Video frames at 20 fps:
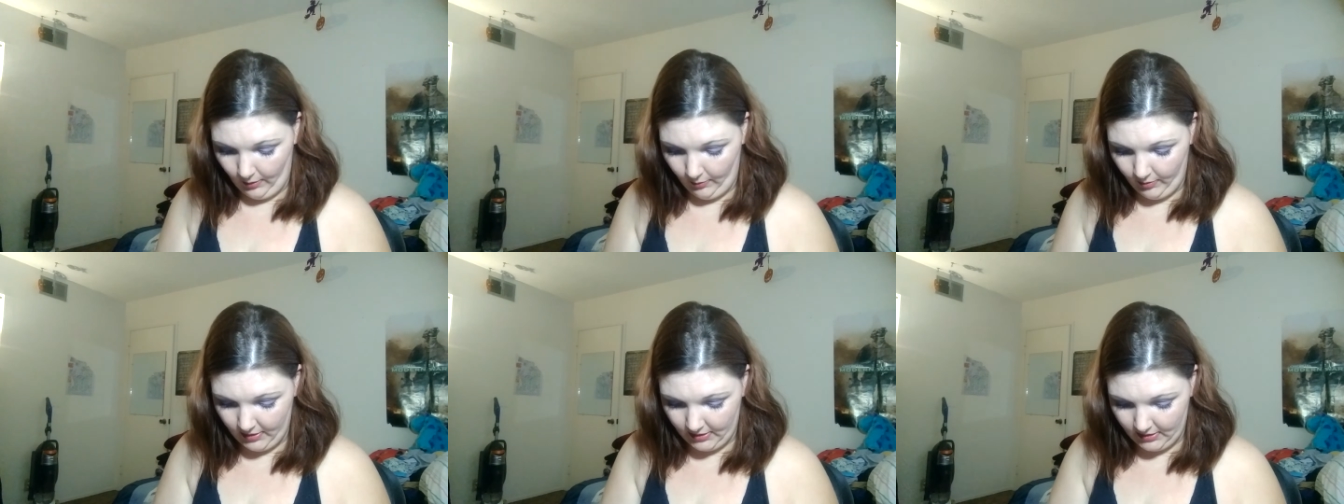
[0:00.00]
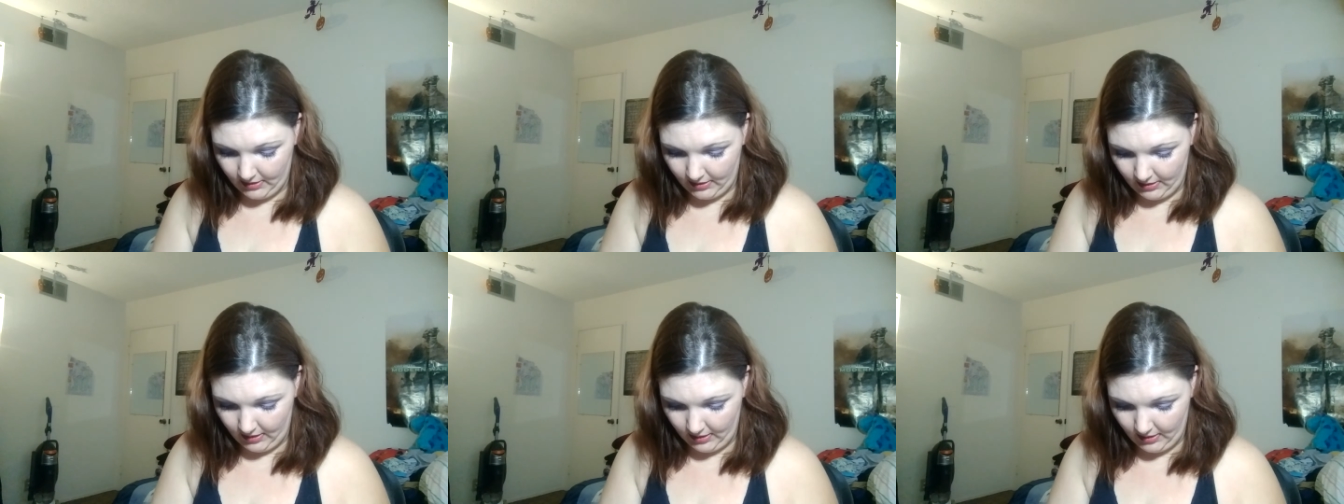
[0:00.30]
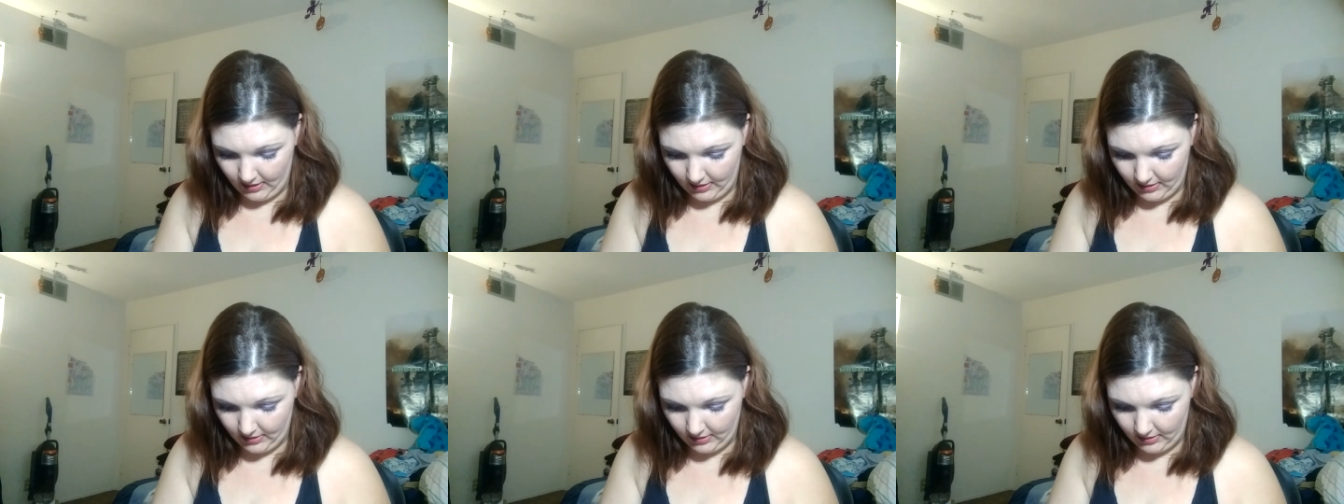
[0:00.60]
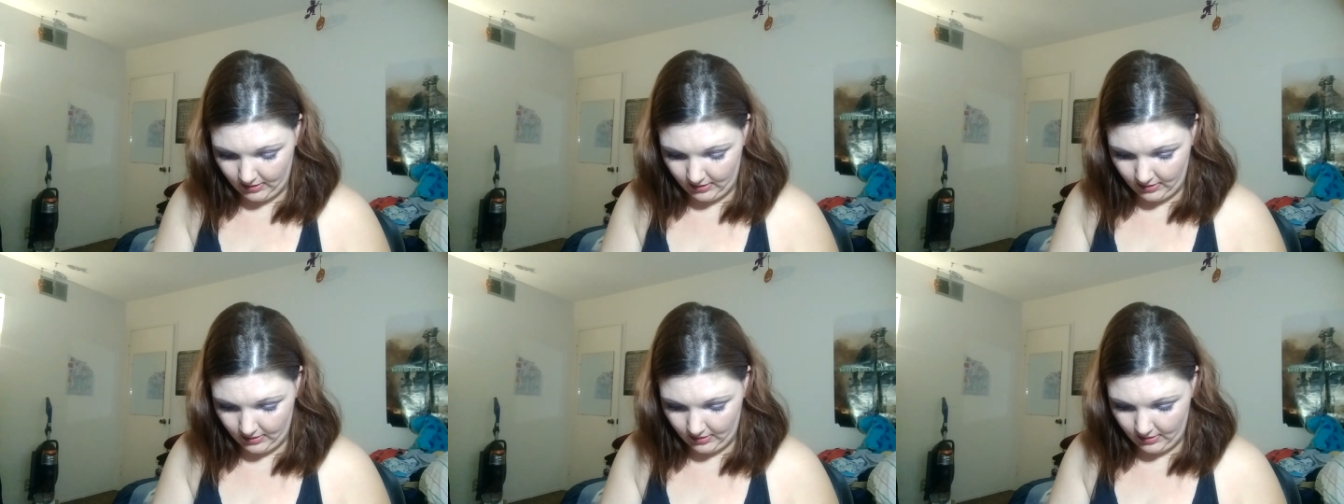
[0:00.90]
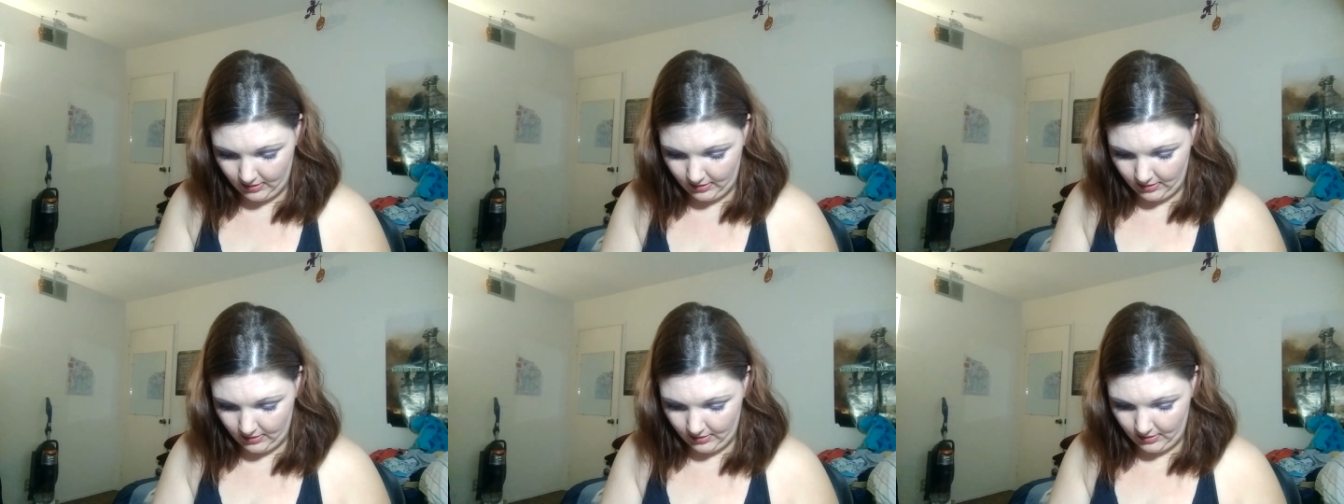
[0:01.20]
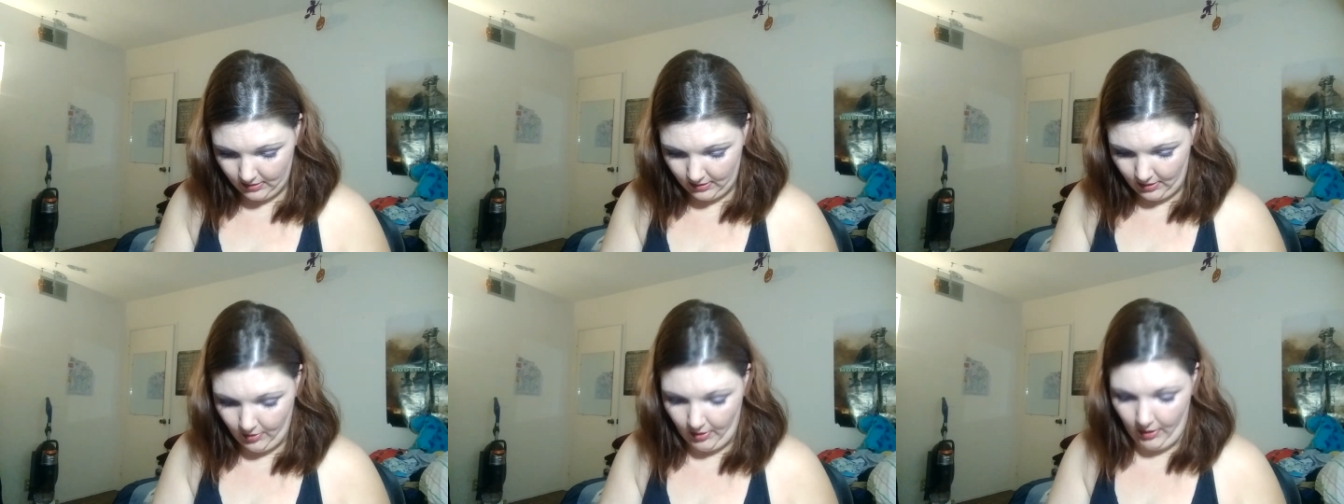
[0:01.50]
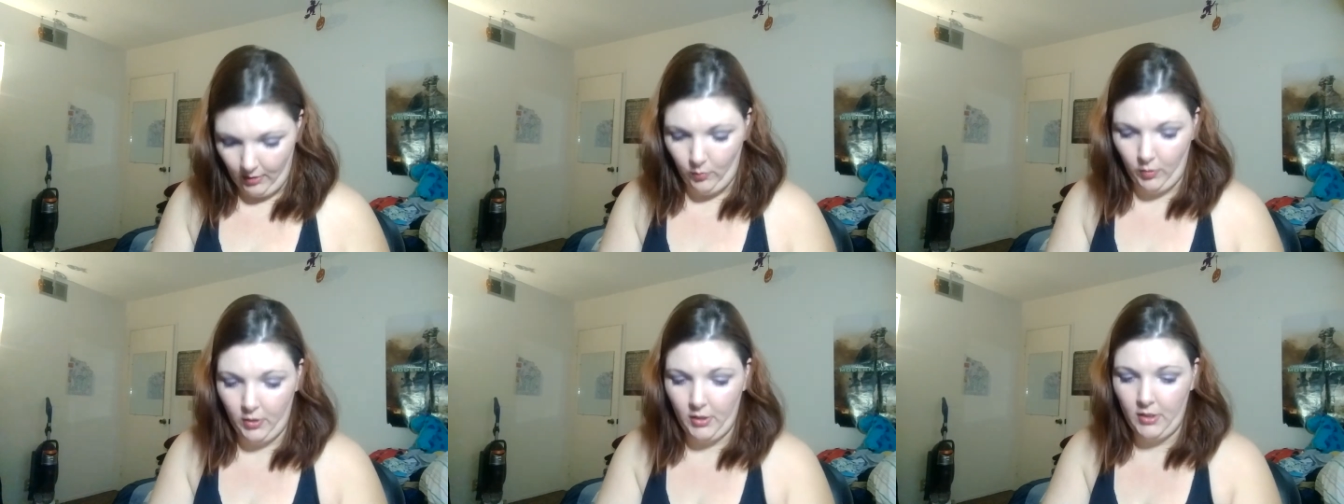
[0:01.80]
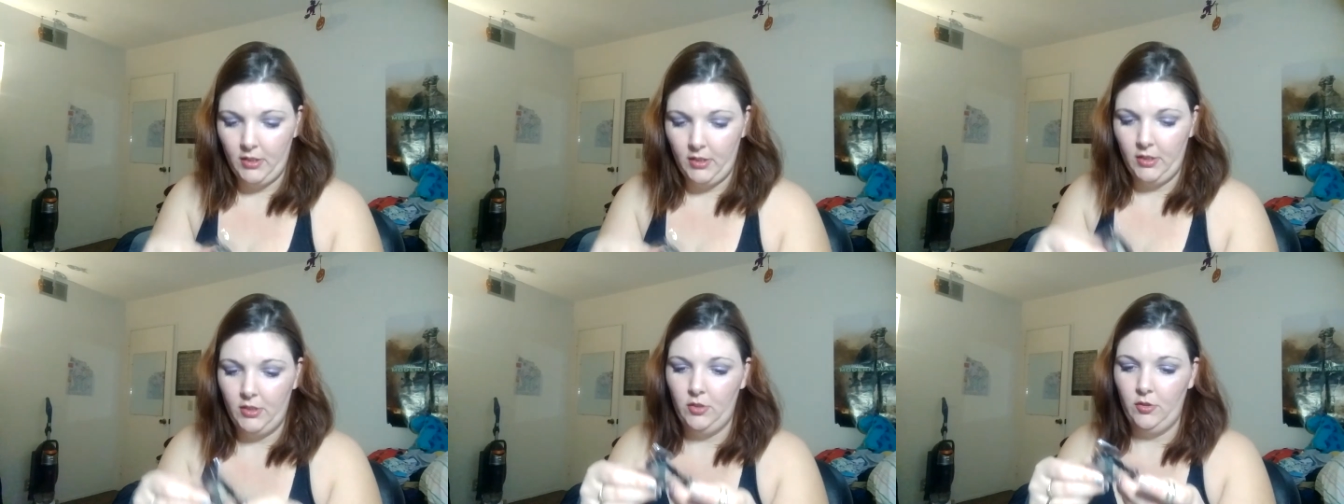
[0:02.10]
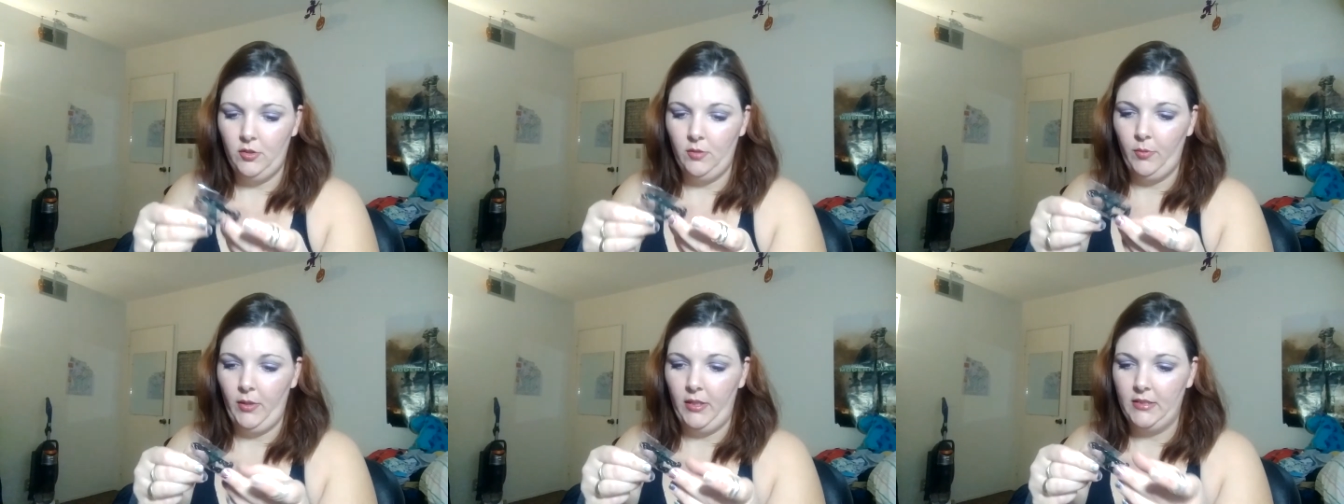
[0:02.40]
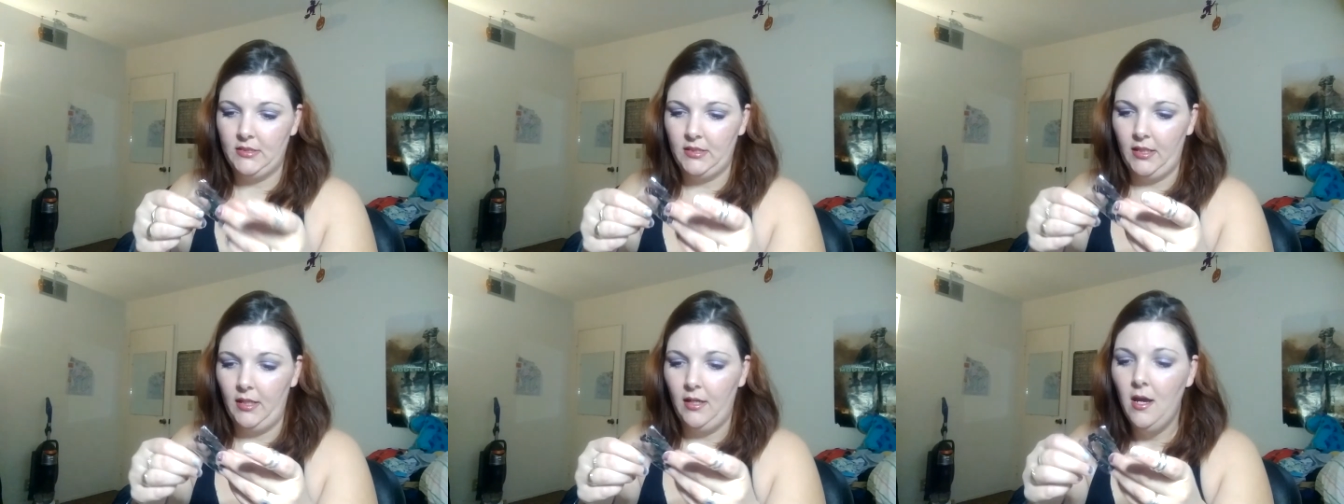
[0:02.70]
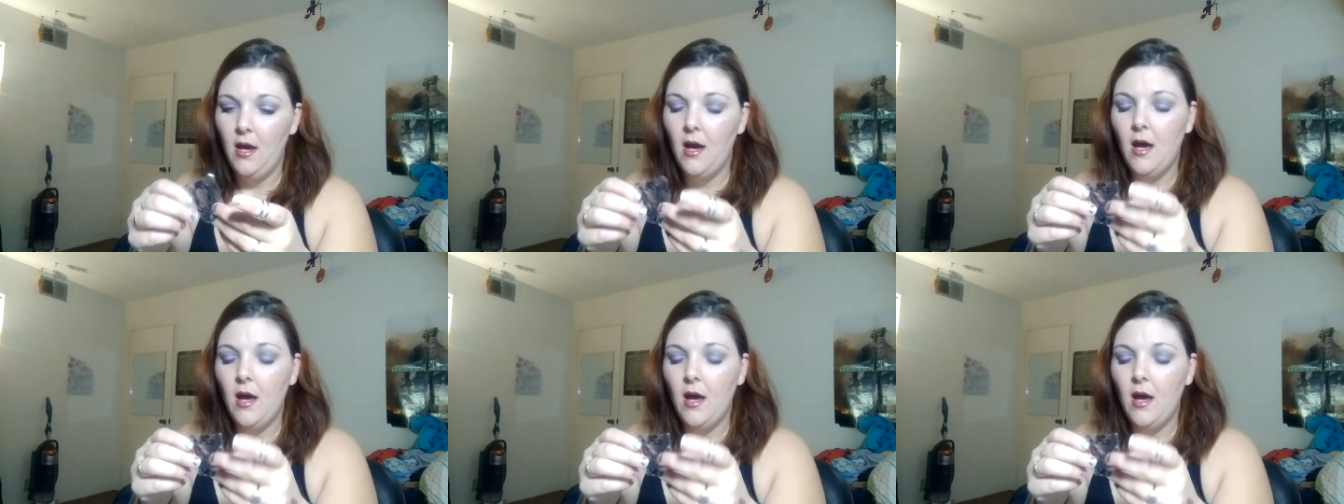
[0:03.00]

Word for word: want to see this. Okay, we're going to do the bracelet.